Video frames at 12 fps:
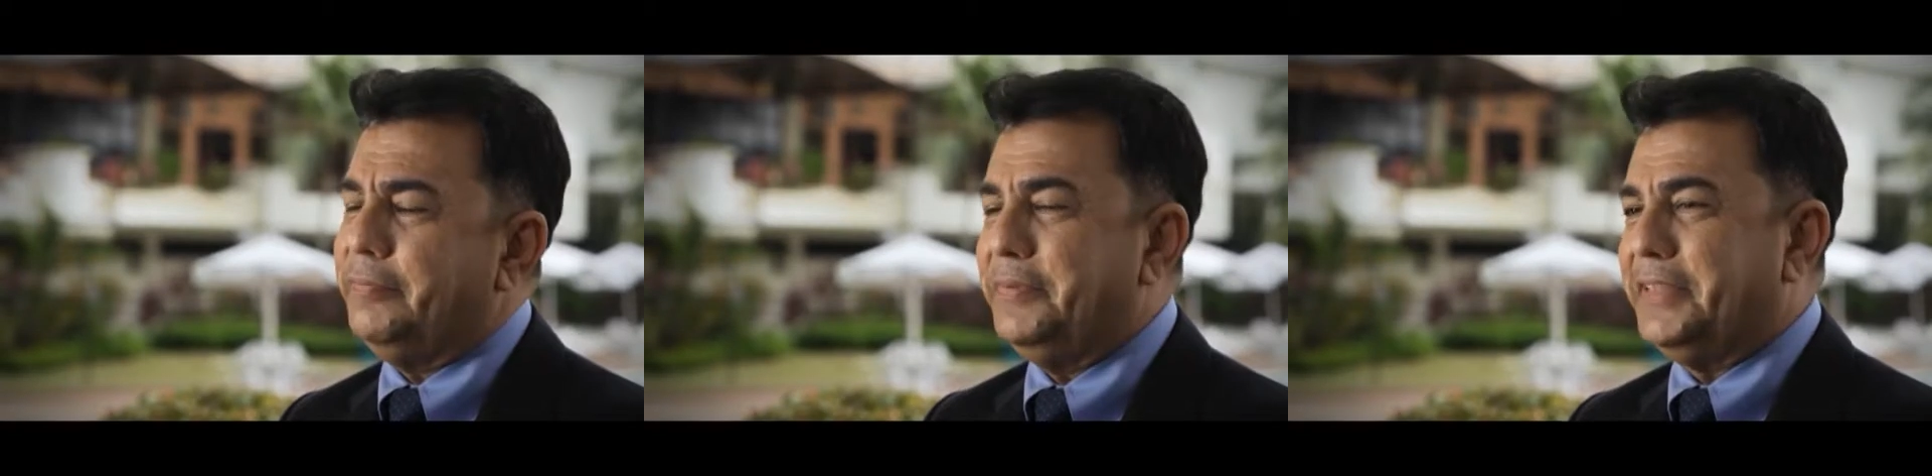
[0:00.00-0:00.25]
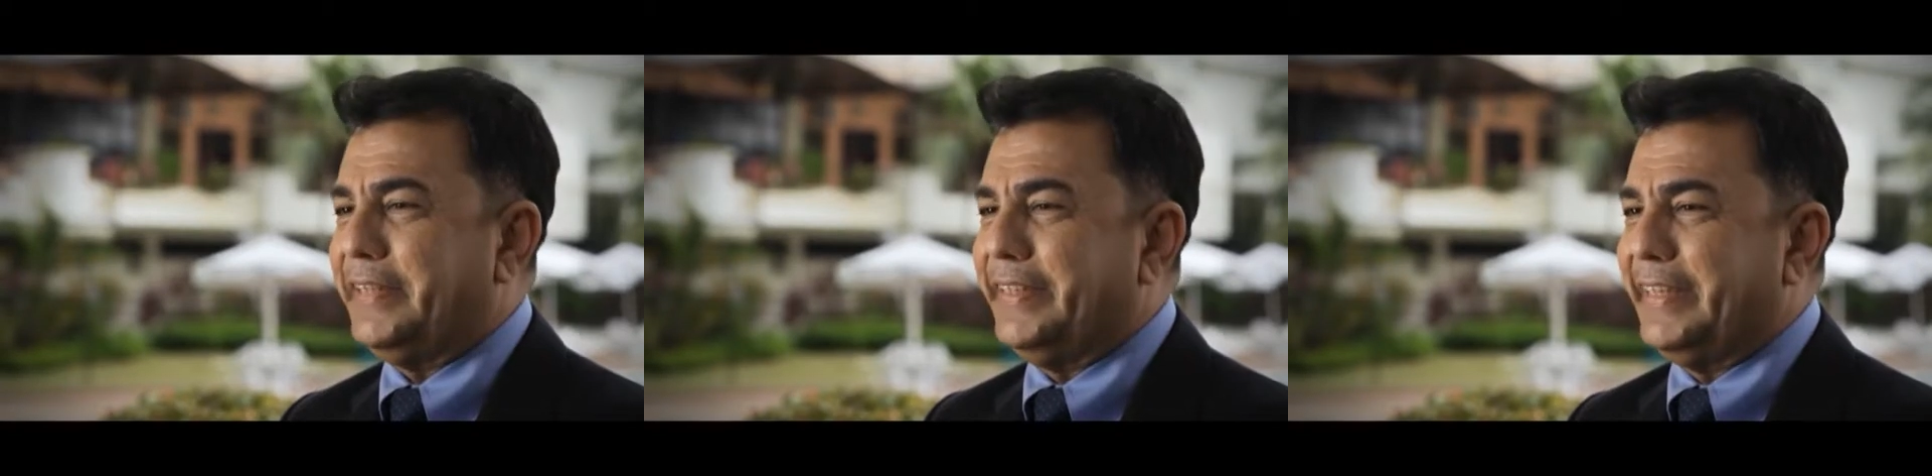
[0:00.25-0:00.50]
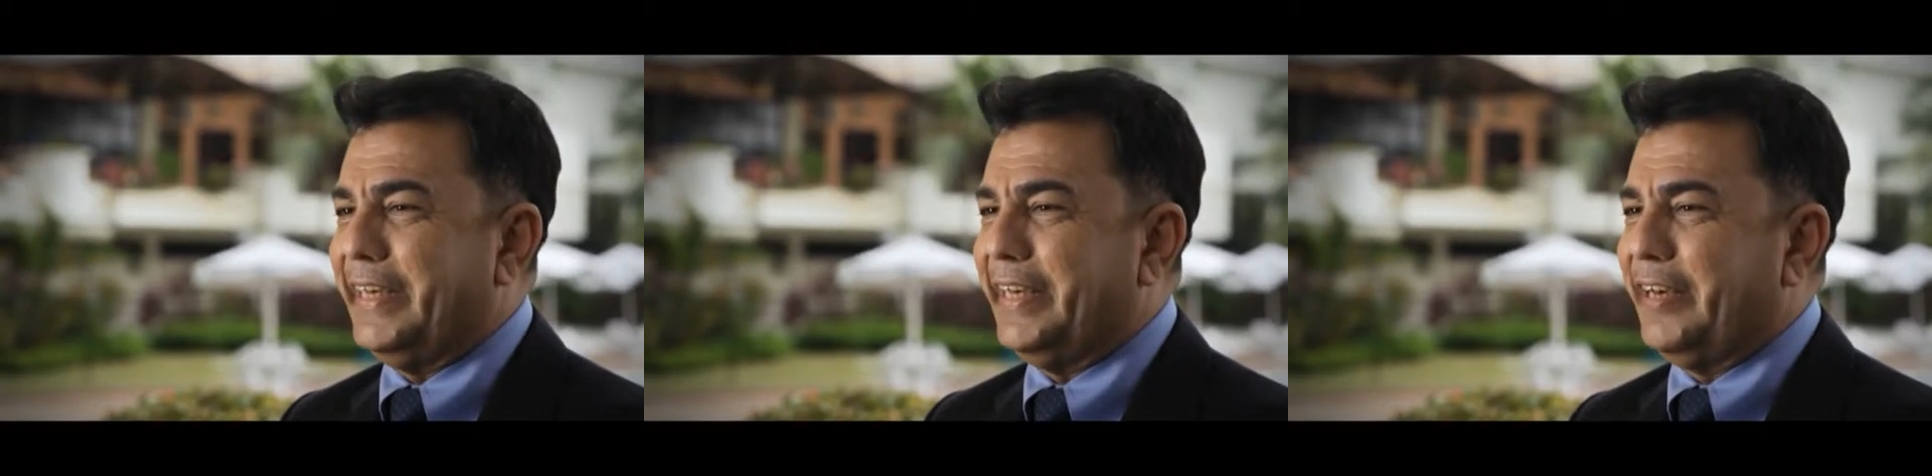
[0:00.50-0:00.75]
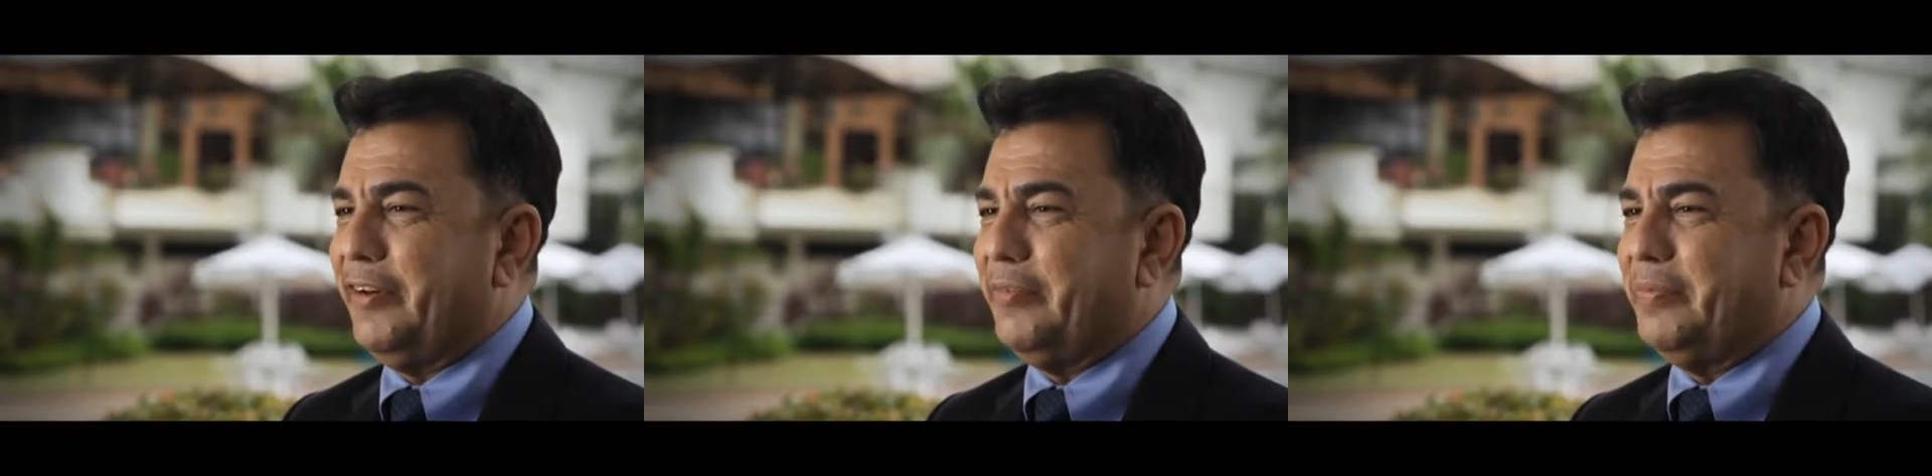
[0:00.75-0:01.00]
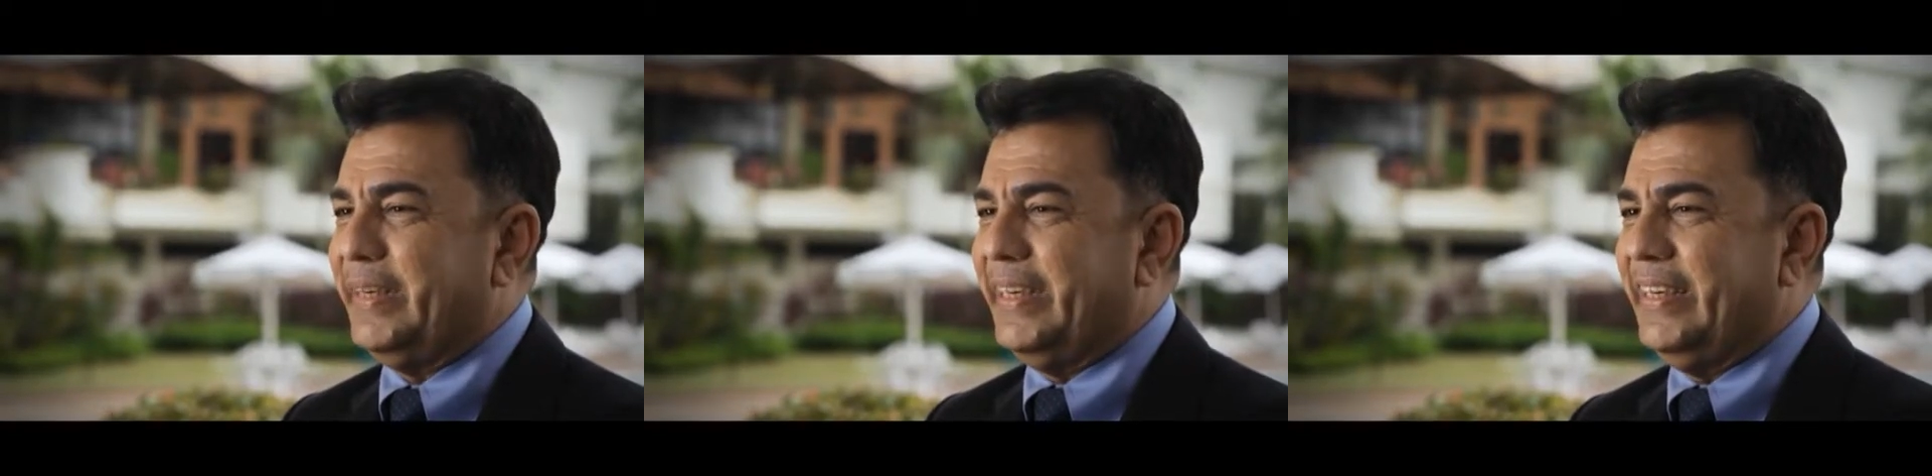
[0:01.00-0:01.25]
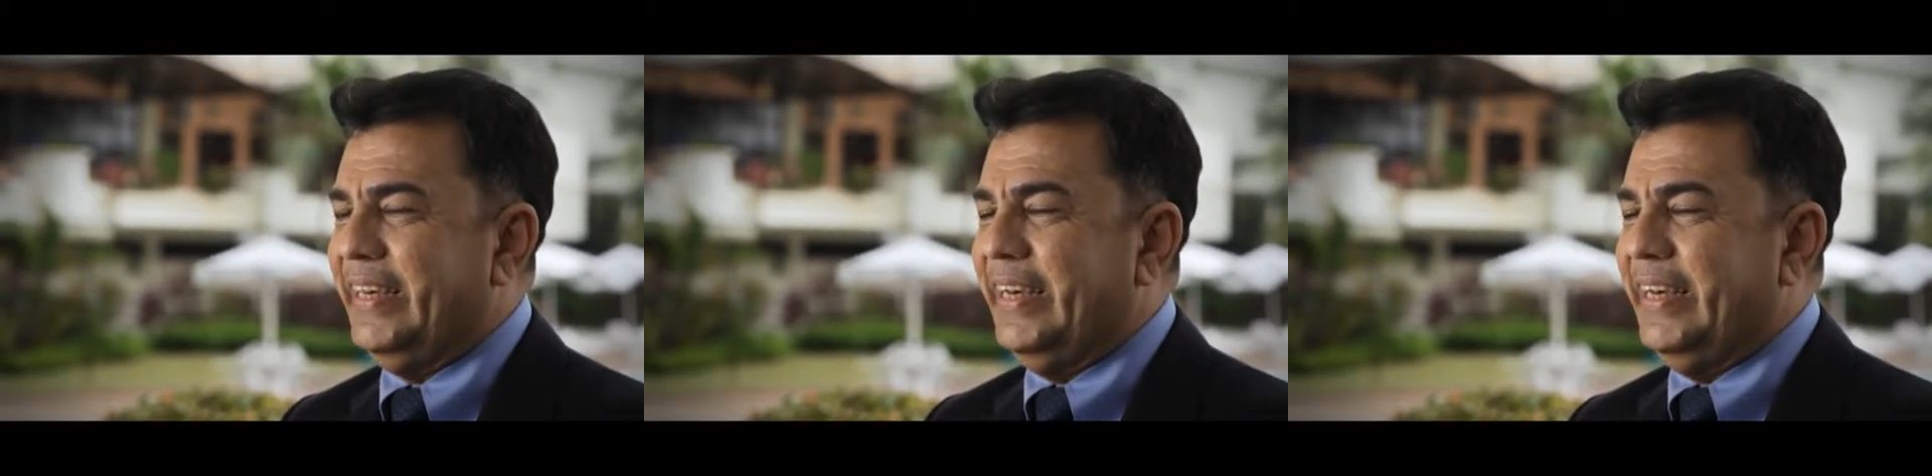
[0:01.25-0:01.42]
besides taking care of me.